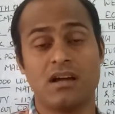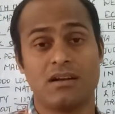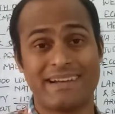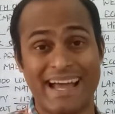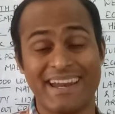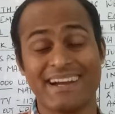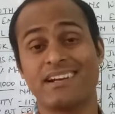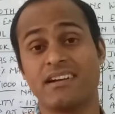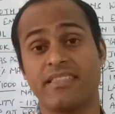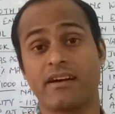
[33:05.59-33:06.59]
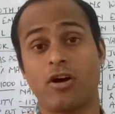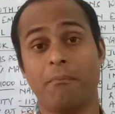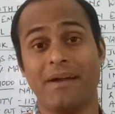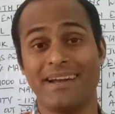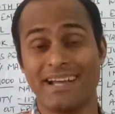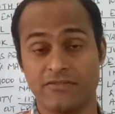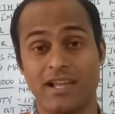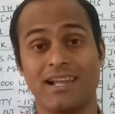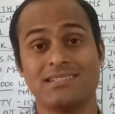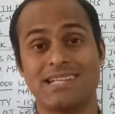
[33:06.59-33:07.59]
directed the government as
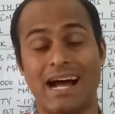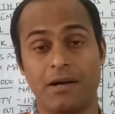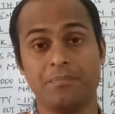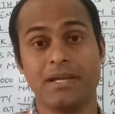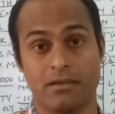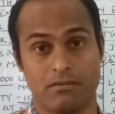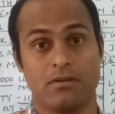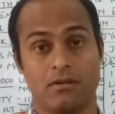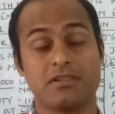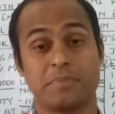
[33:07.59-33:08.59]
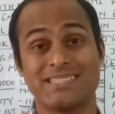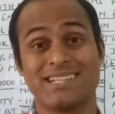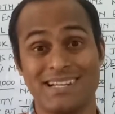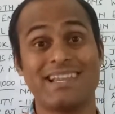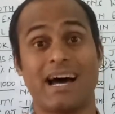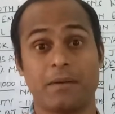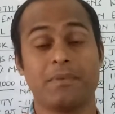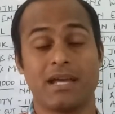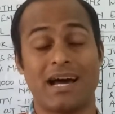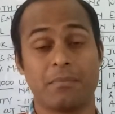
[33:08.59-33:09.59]
well as army, especially the army,